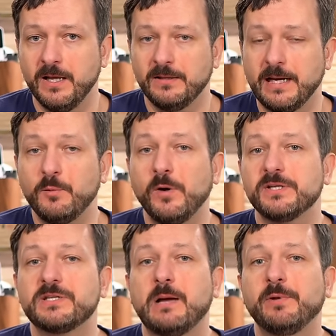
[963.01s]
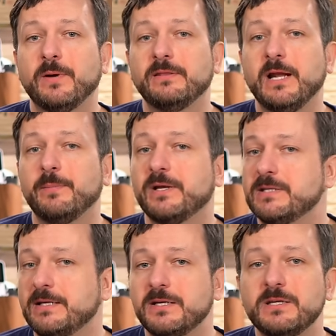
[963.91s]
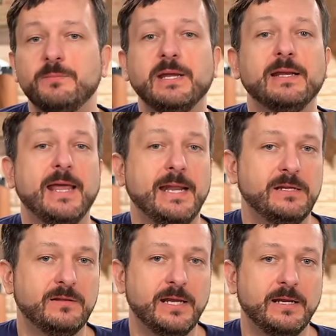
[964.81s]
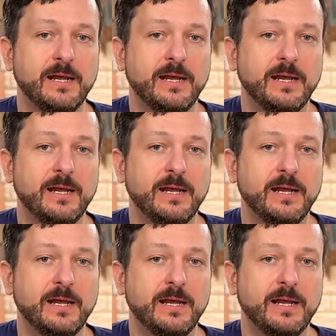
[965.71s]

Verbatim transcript: then I'm going to stop you right there because that doesn't mean anything.